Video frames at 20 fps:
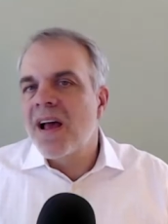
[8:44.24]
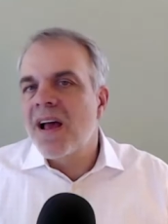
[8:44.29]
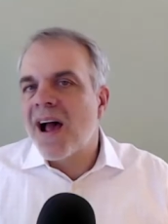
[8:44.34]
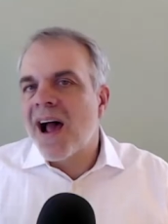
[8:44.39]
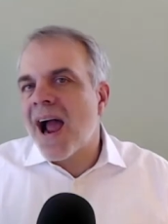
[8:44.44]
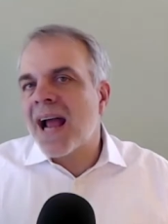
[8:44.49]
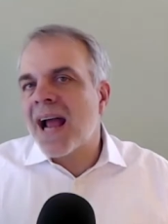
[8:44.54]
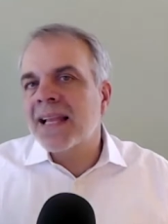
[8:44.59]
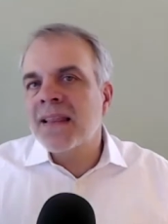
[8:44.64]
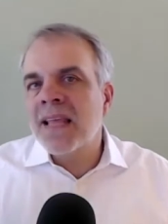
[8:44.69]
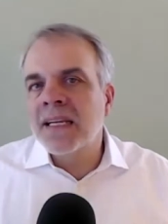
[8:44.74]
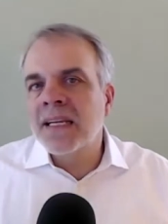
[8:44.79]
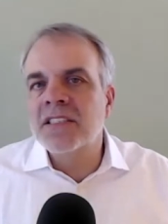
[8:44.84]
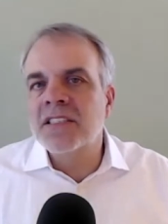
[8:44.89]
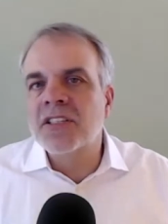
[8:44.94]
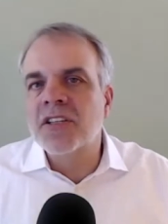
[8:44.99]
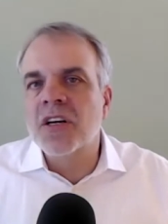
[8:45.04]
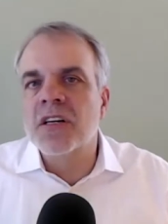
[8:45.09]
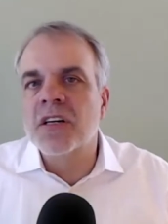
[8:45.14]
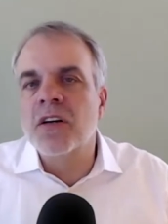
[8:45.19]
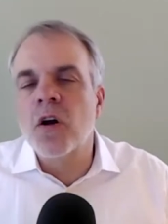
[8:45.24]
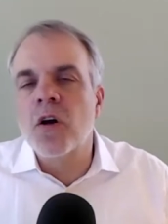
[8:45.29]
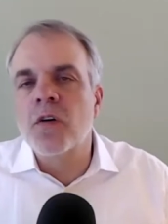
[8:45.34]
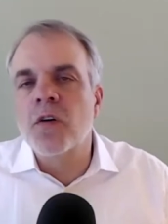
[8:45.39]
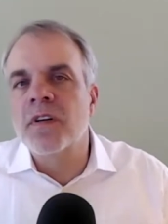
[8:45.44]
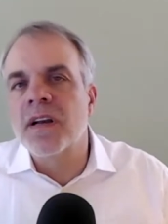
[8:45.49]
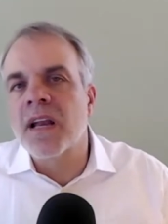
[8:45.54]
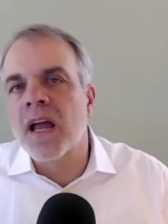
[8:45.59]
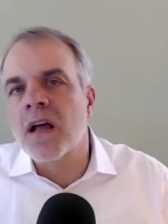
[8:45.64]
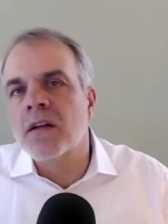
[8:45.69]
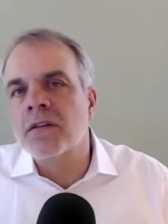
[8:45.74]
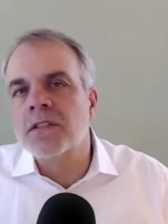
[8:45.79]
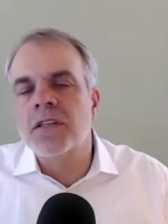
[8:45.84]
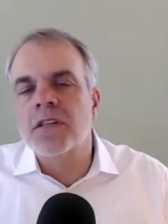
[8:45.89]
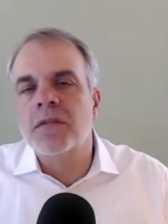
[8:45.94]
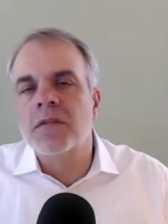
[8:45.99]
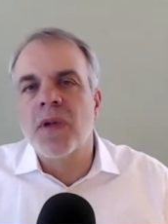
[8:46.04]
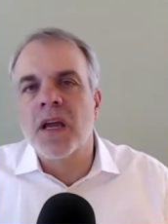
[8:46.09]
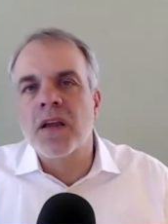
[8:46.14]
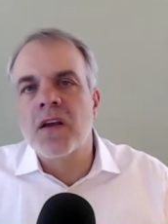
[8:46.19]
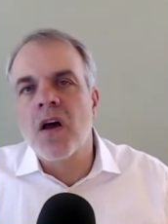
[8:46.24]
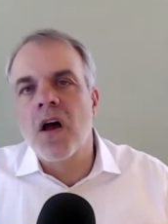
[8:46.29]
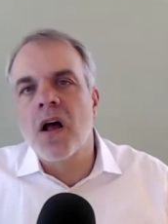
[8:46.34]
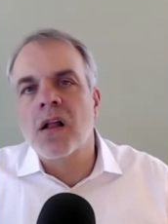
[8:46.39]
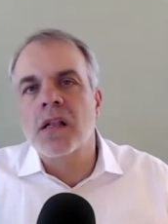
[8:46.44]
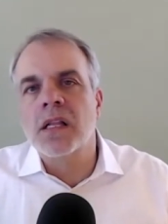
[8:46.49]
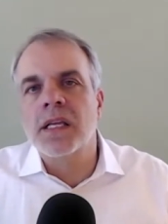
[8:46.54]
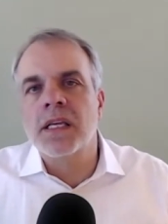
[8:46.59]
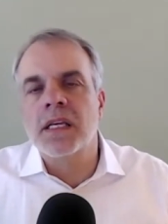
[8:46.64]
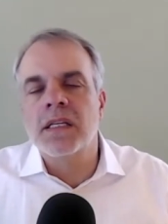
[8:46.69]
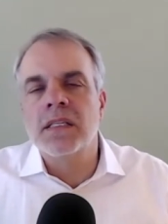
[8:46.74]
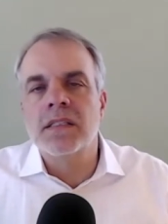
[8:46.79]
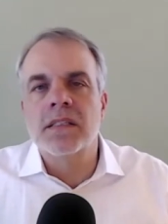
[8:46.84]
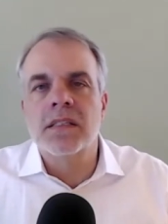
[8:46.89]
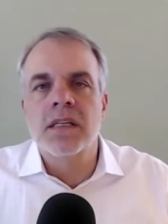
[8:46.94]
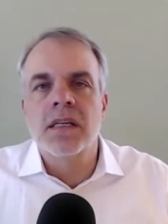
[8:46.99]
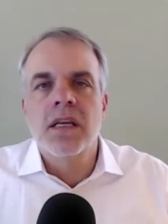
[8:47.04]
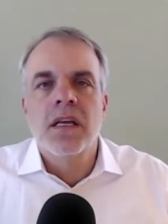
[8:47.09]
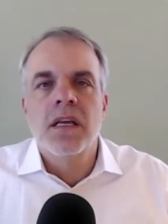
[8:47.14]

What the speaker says: I'd like to turn it over now to my colleagues,